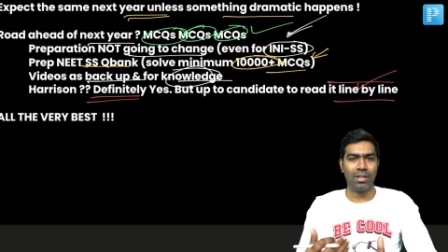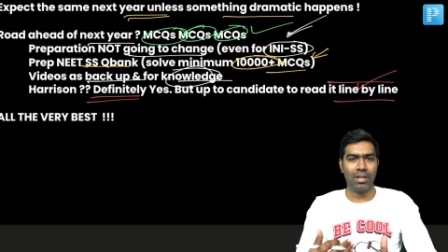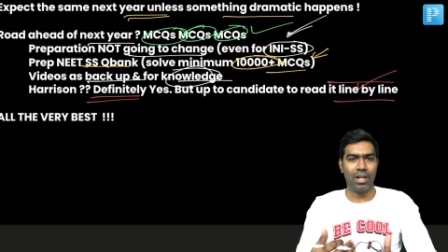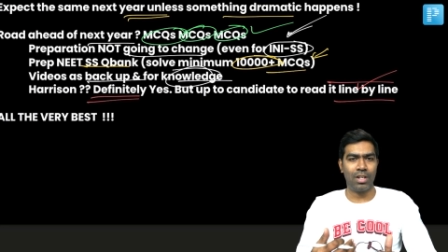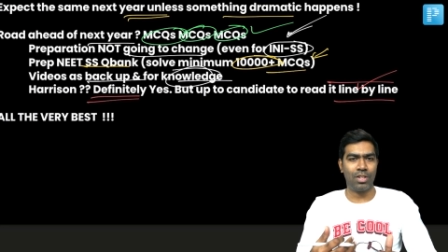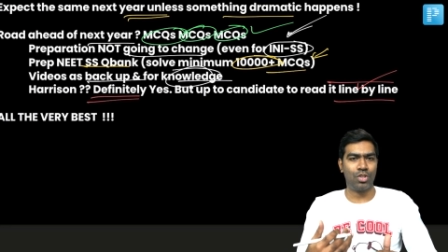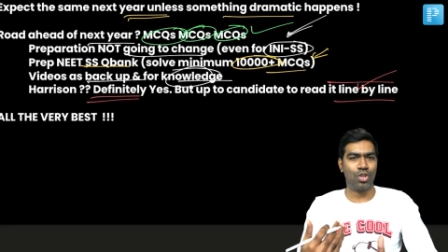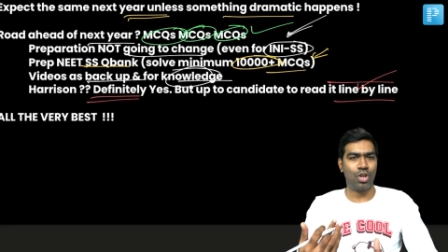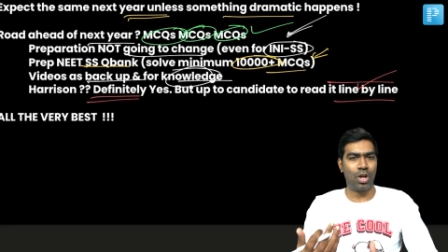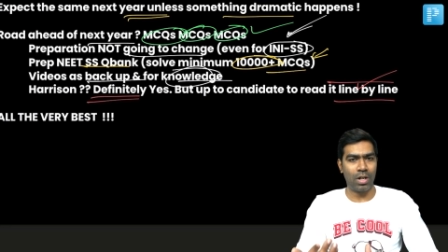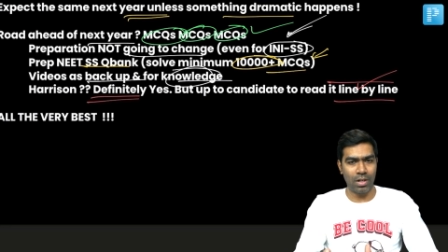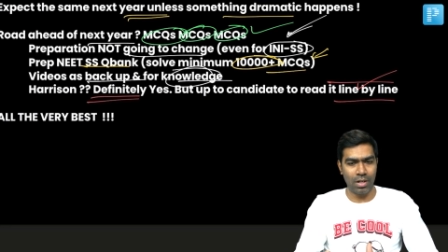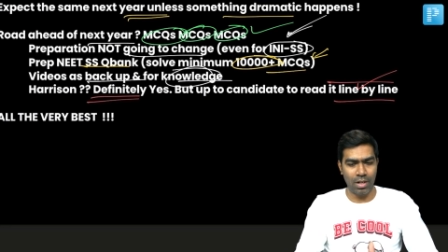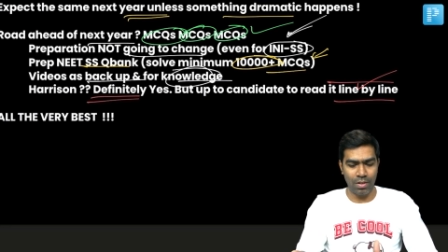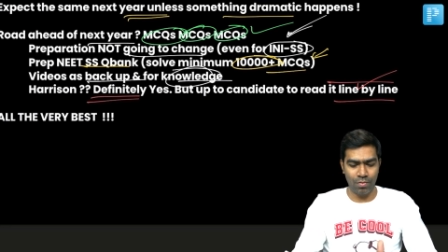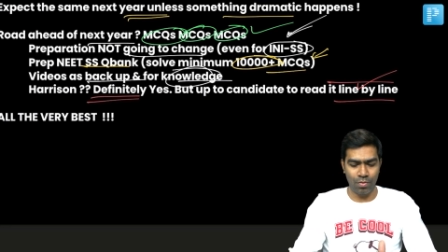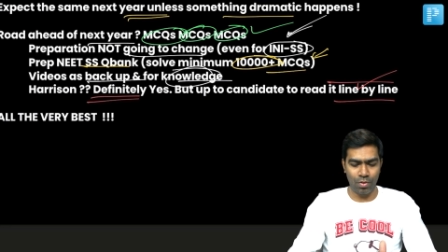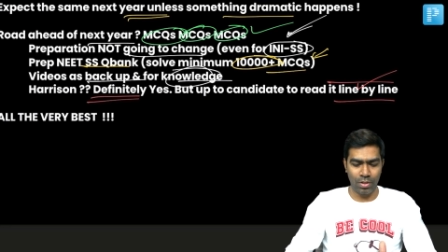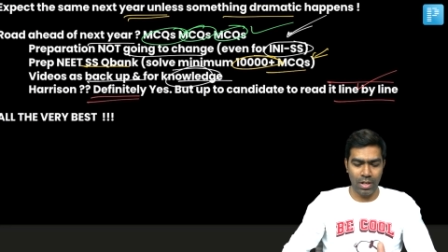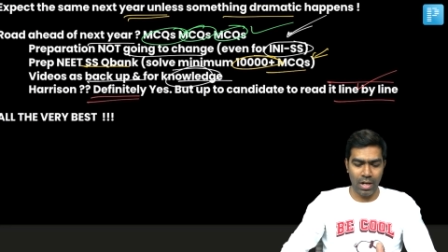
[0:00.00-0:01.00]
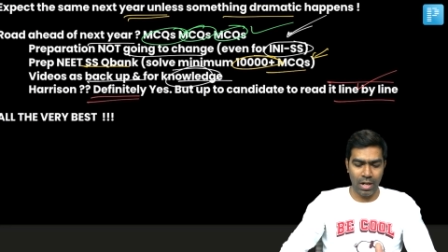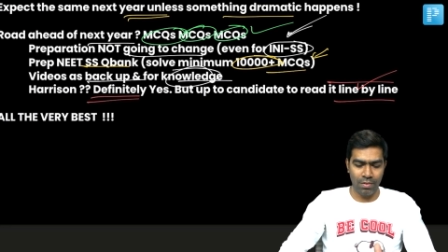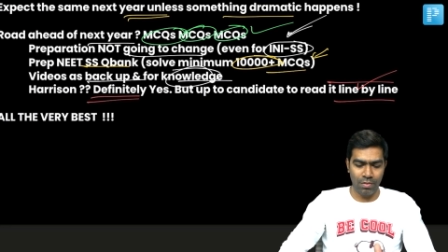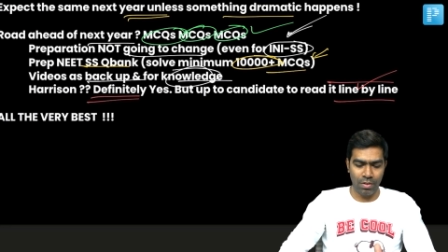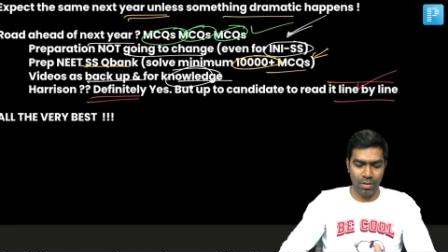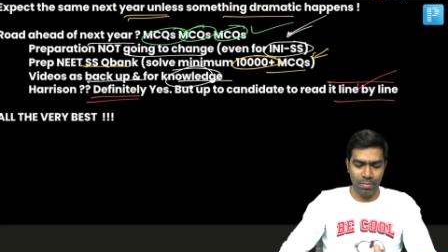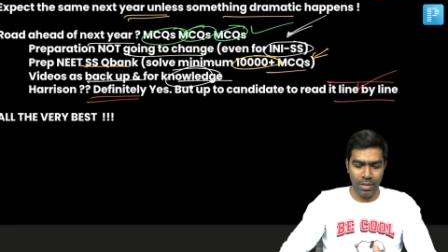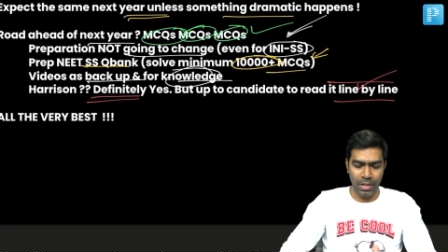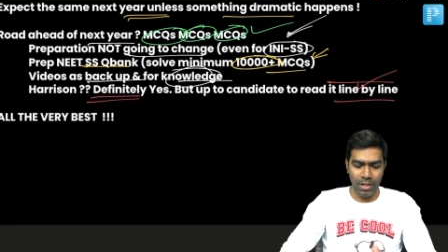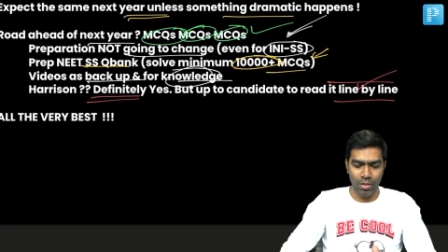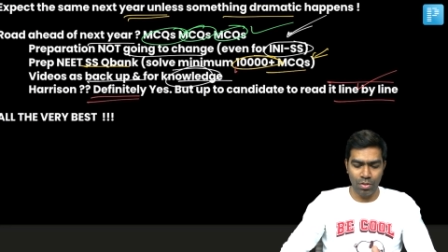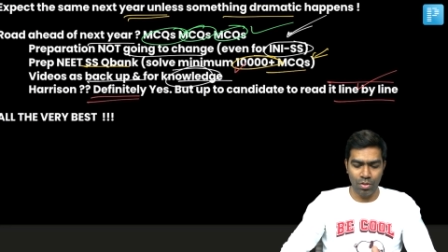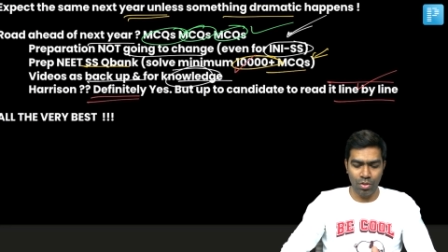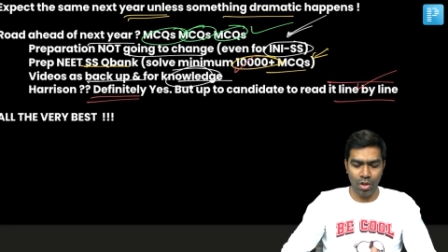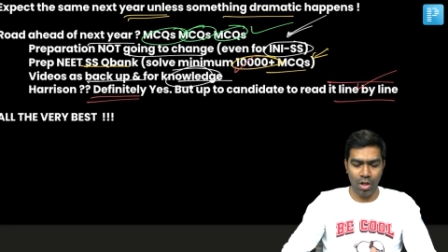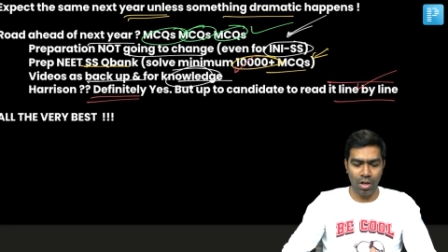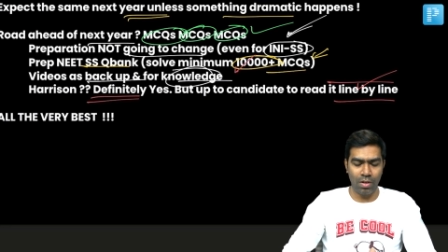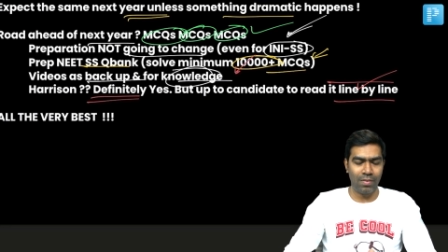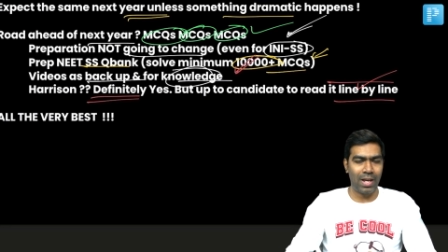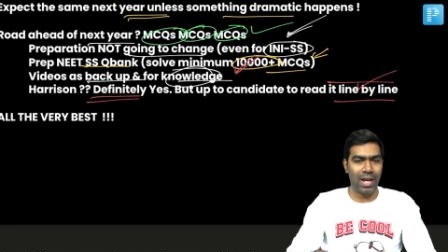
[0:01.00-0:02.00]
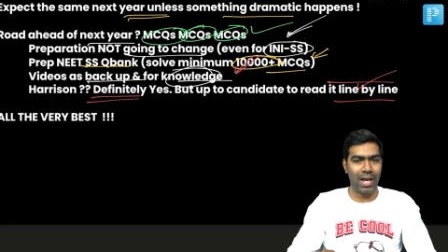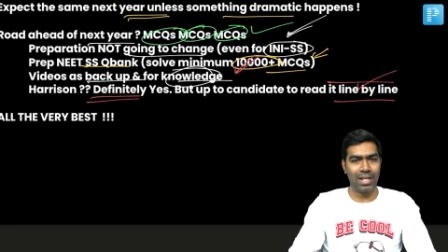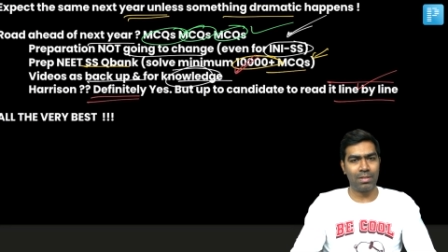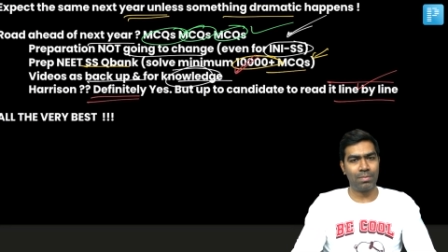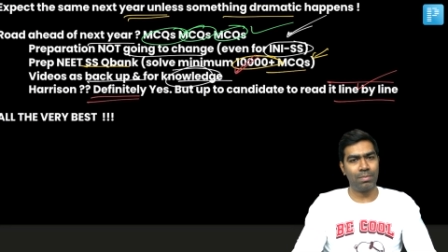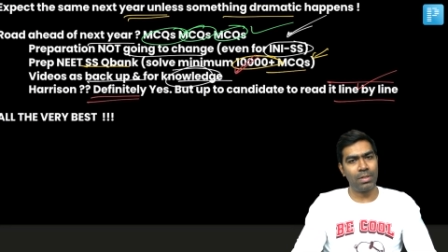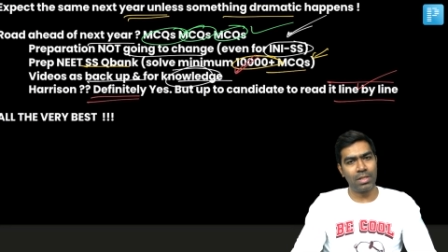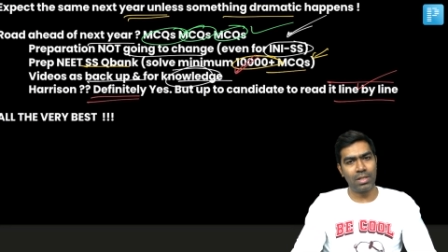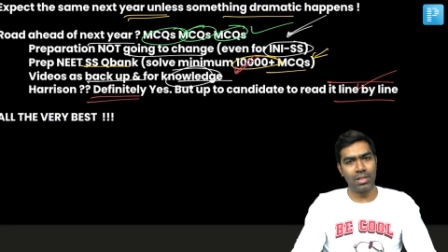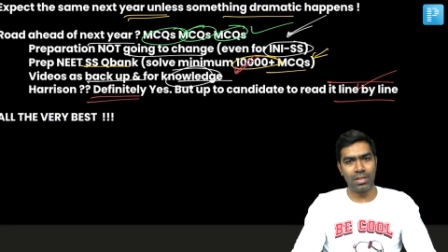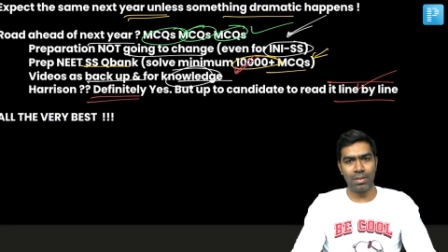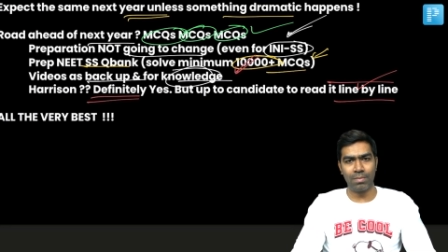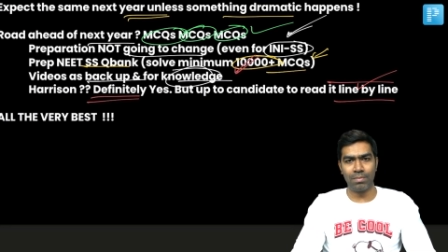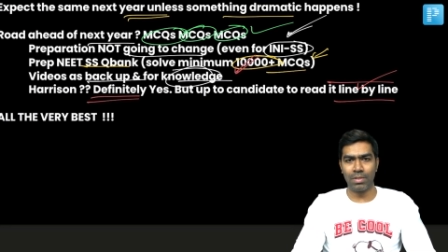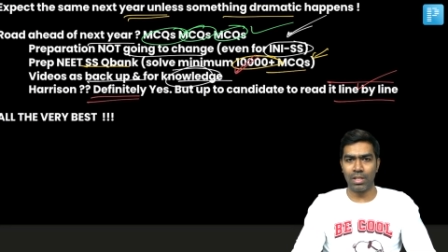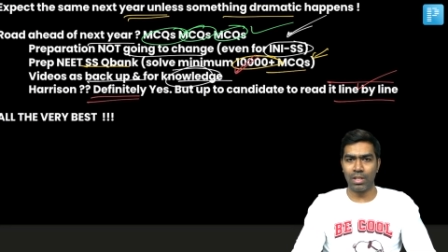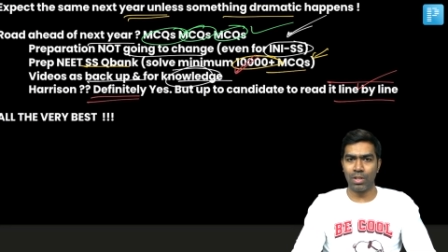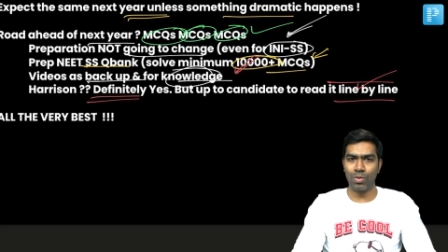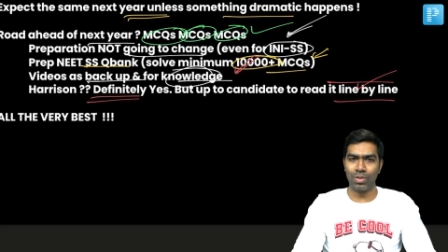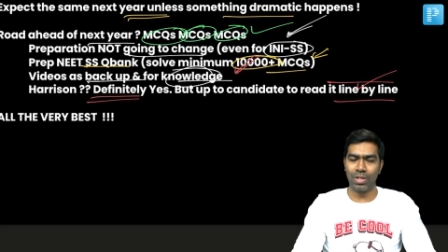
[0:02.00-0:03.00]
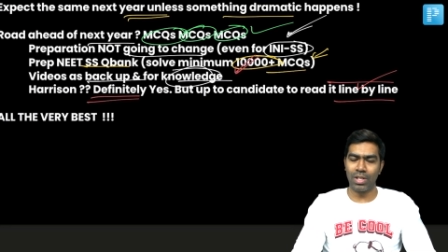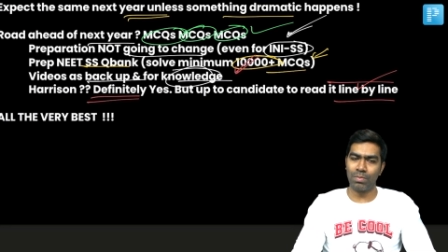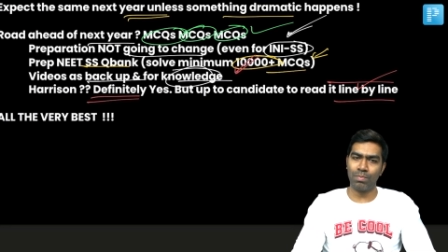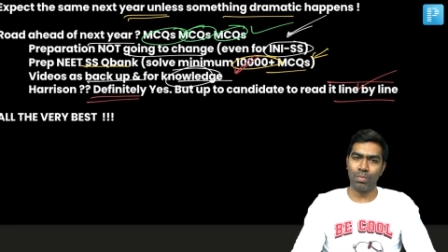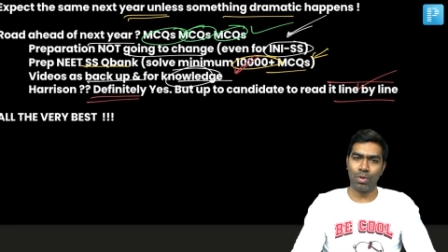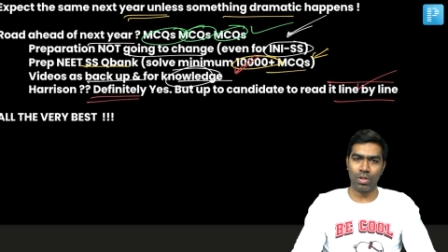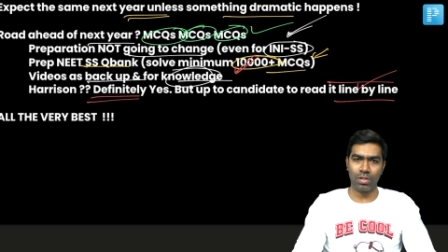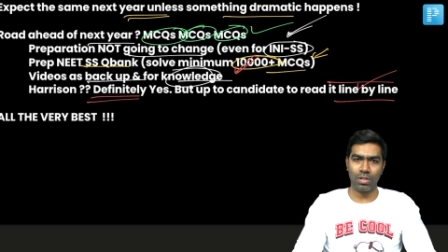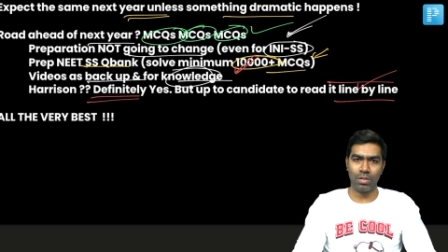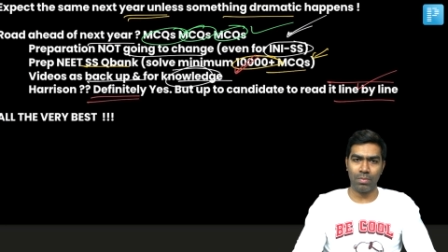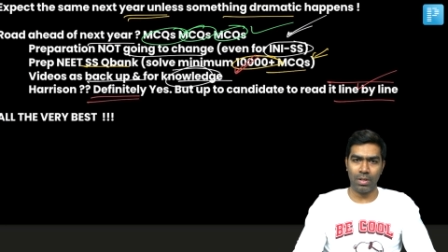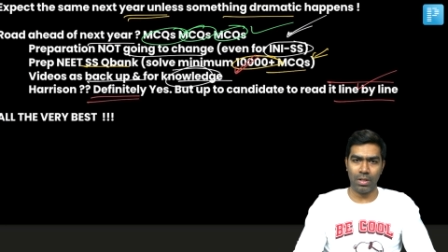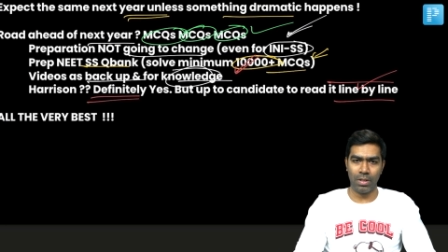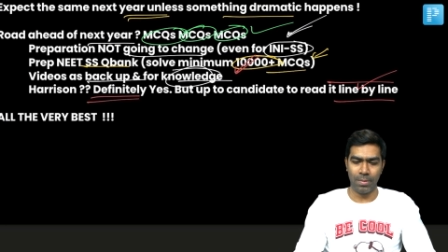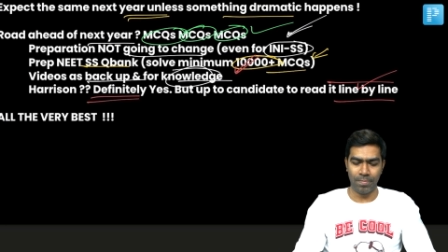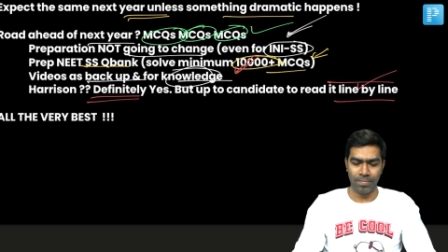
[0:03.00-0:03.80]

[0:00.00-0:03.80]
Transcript: a shortcut for that will be to solve as much as MCQs as possible.